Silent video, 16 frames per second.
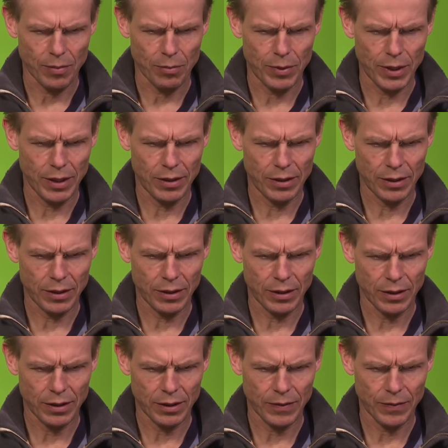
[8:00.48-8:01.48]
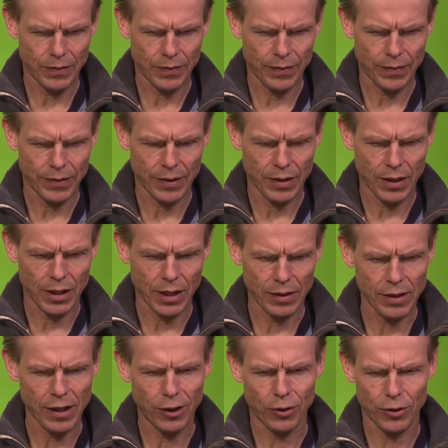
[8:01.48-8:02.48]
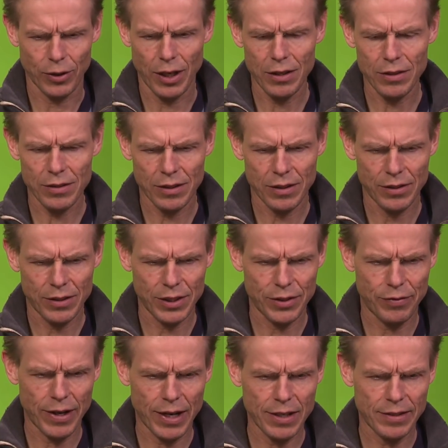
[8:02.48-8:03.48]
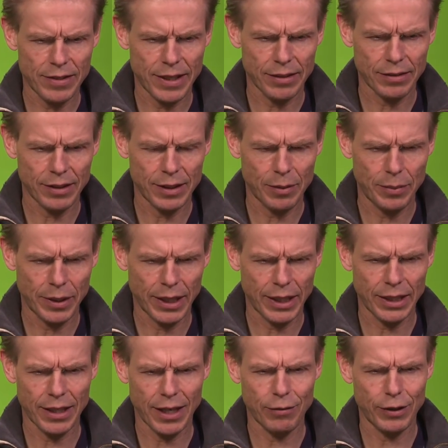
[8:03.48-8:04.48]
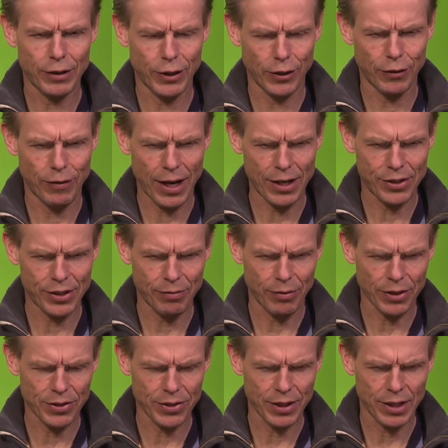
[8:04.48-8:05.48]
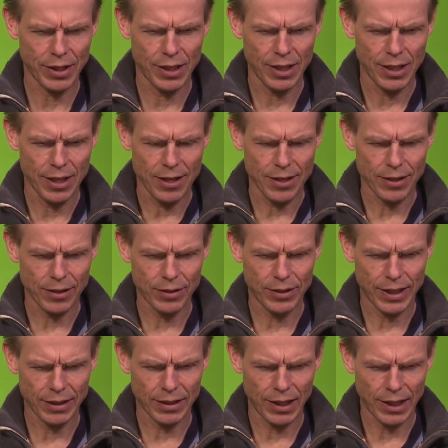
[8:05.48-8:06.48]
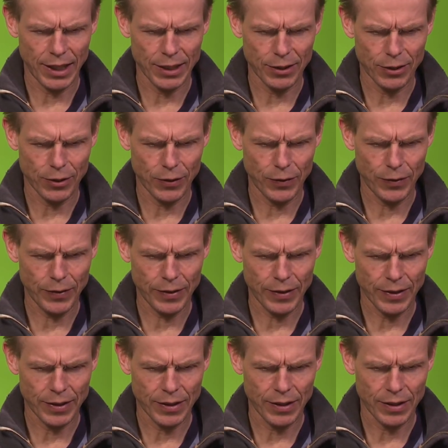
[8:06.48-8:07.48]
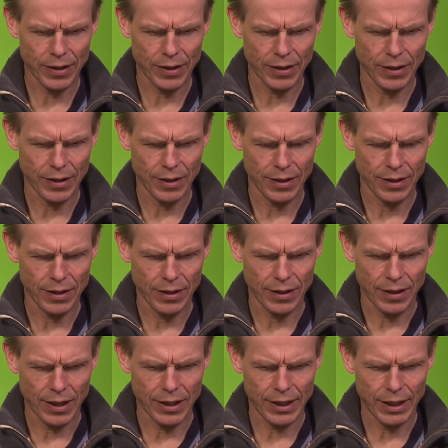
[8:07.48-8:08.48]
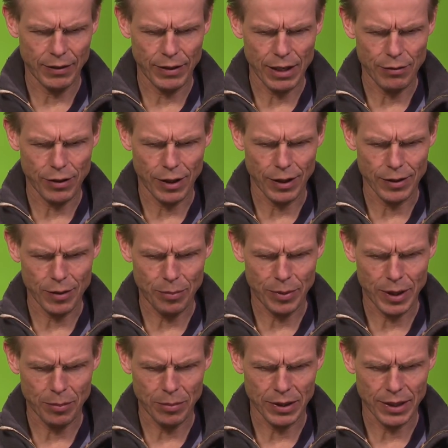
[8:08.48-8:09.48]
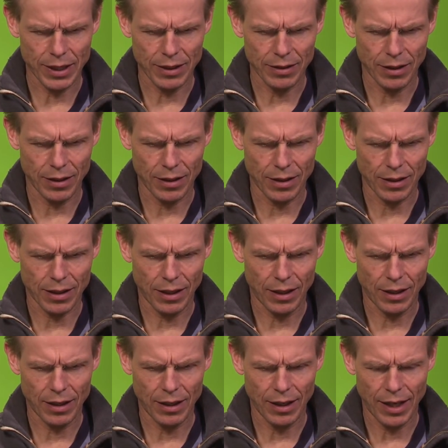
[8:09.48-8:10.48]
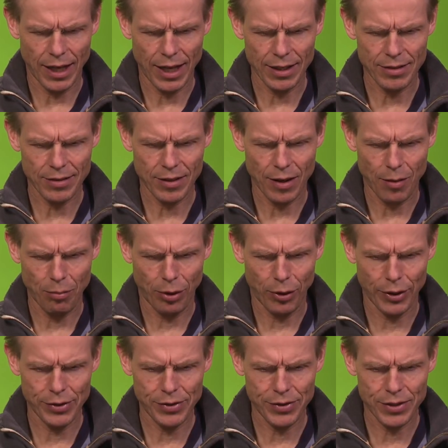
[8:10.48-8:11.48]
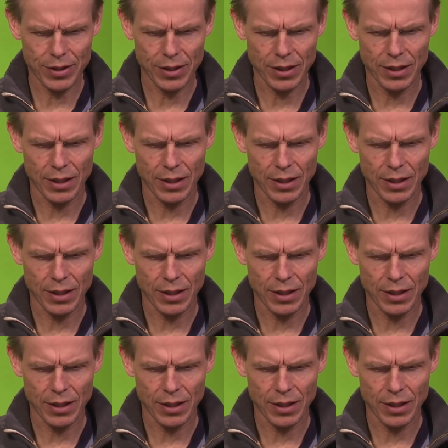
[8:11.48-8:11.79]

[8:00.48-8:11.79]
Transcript: Peter, Anna Kronast. She's very central in the beginning. Now we know why she was so central later on. And here we have other people that are at some points